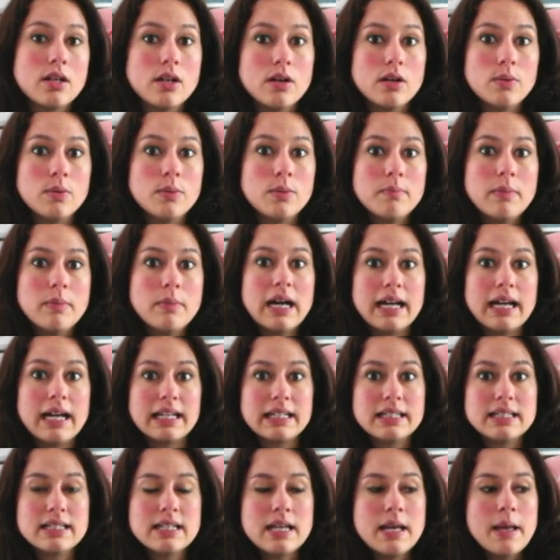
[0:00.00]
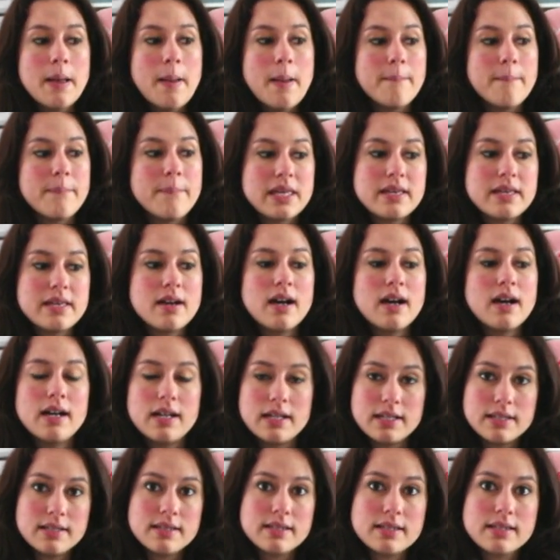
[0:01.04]
mind
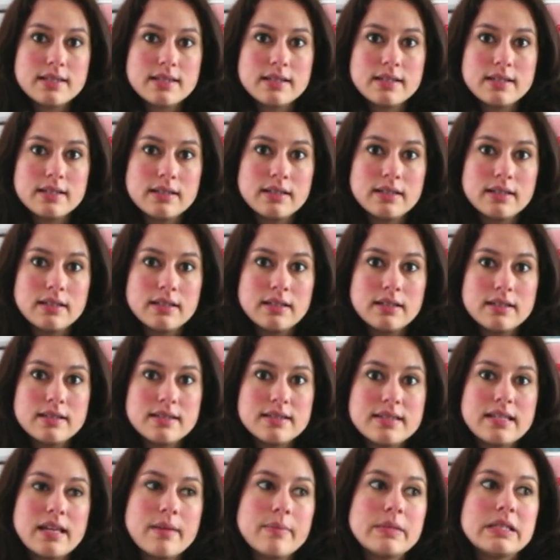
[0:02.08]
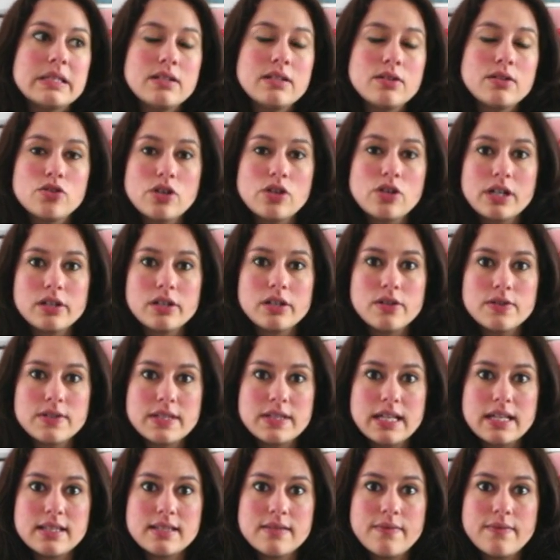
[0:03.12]
because Sam and Dean are trying to close the
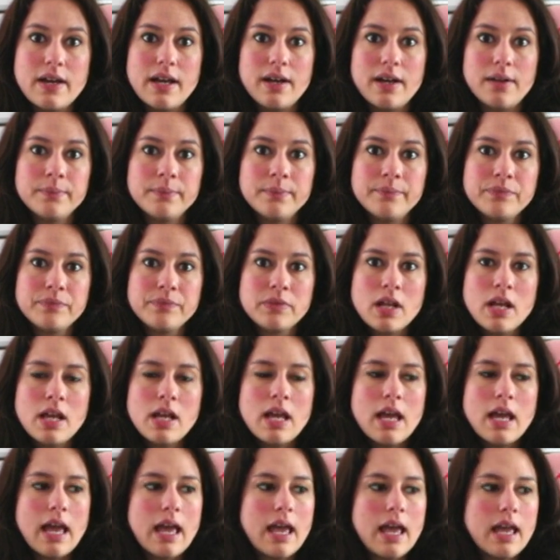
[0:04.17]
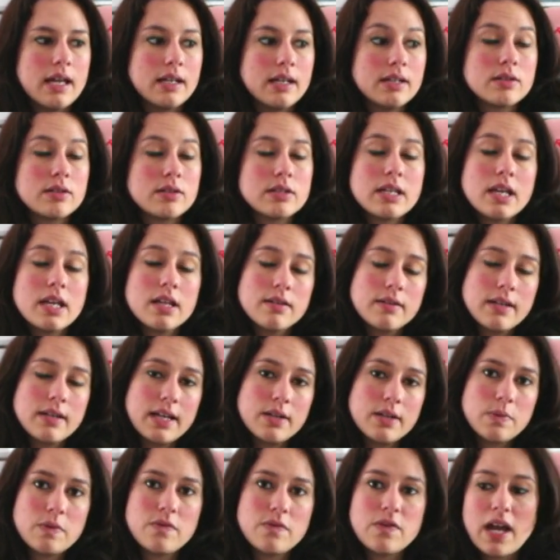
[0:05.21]
gates of hell. And on the other hand,
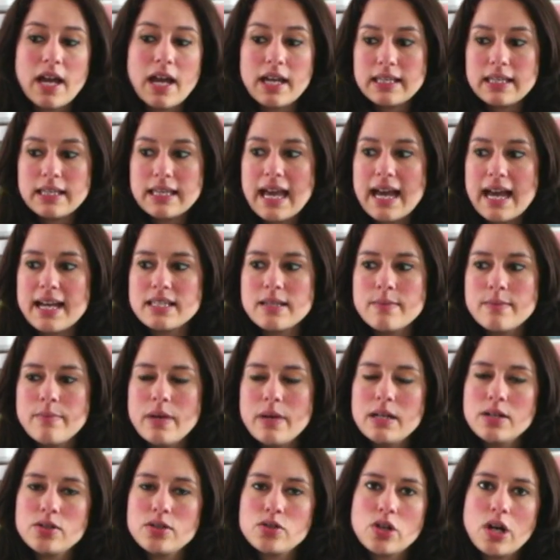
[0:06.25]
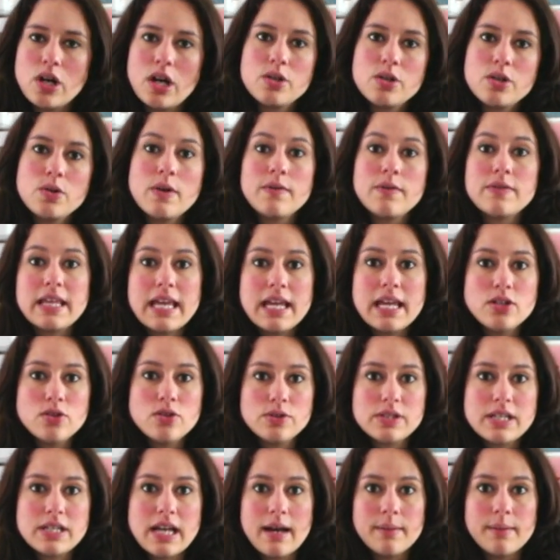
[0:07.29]
we've got Cass and Metatron who have the angel
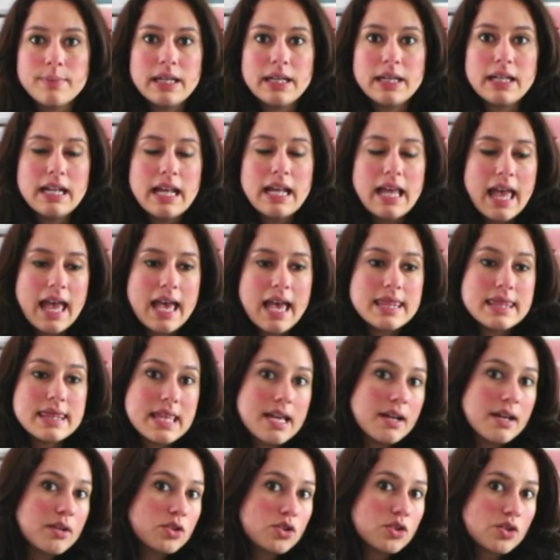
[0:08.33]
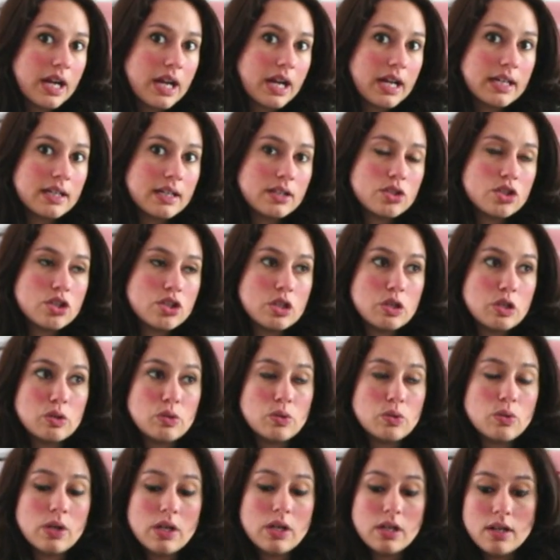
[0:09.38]
tablet, and they're trying
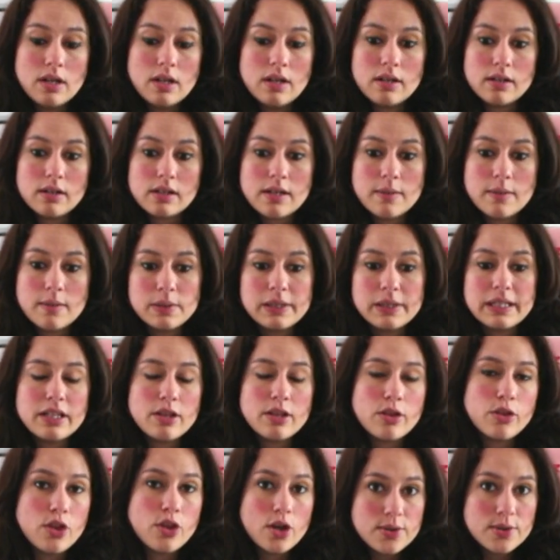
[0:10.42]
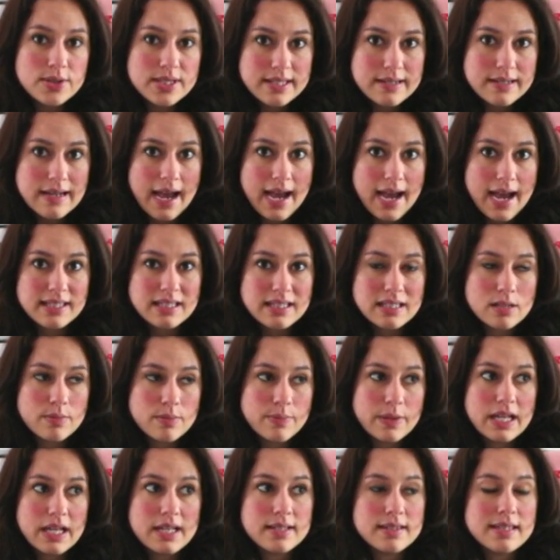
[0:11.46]
to complete those tasks
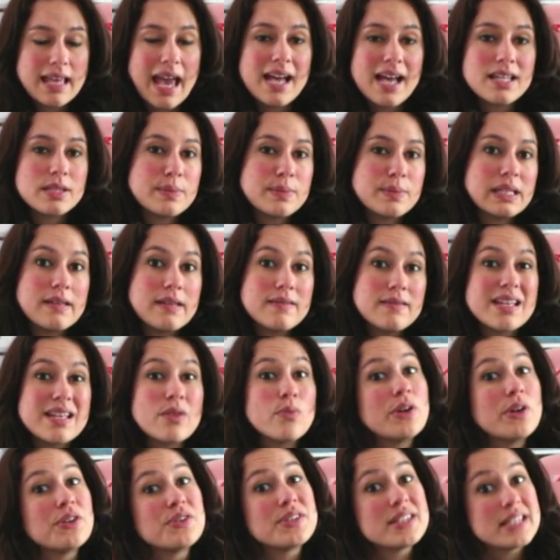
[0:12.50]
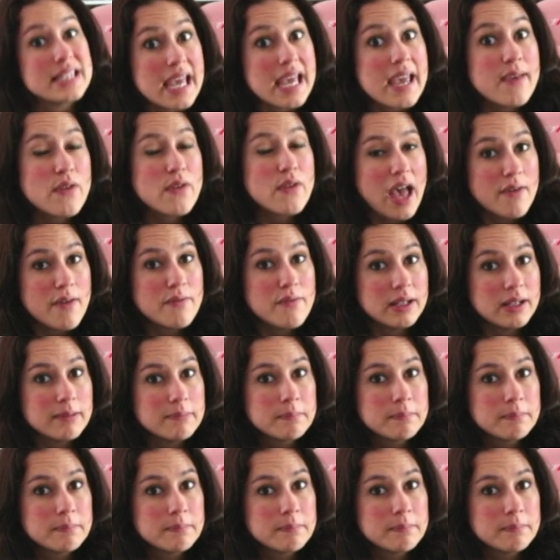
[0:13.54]
because Cass believes it will save heaven.